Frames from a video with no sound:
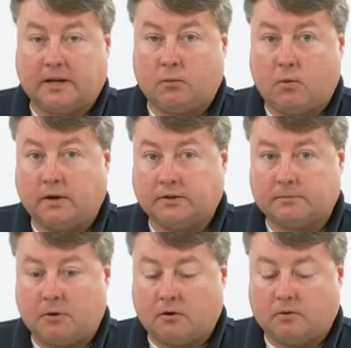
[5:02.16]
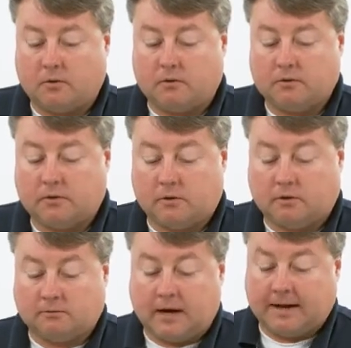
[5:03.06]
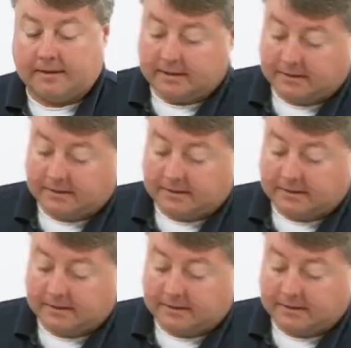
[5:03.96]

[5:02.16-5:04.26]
and 1 small hole. You'll align